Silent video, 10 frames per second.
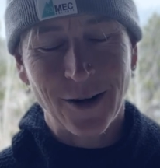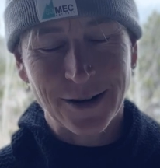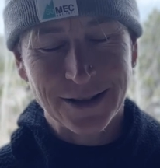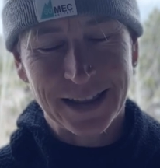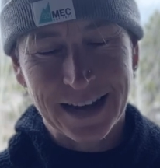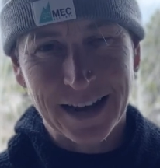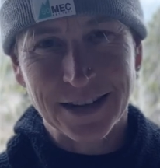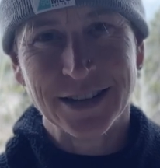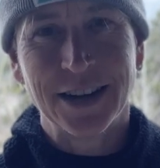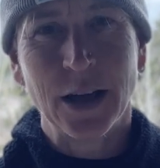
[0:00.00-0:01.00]
onto the
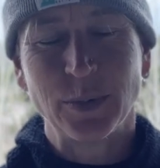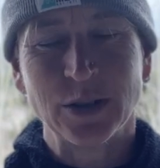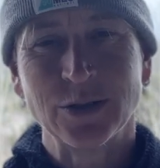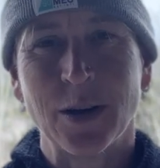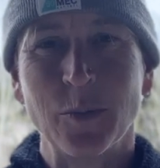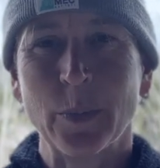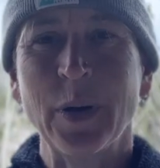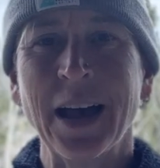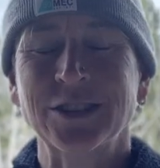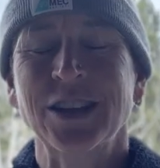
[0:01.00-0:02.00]
ice and help you stop more
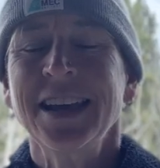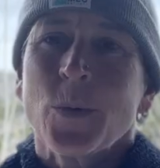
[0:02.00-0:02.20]
pucks.